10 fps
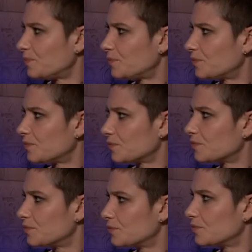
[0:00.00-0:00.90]

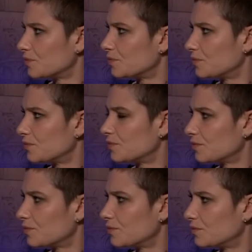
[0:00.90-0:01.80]

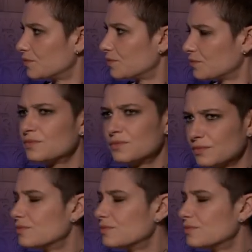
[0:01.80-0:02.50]
(silent)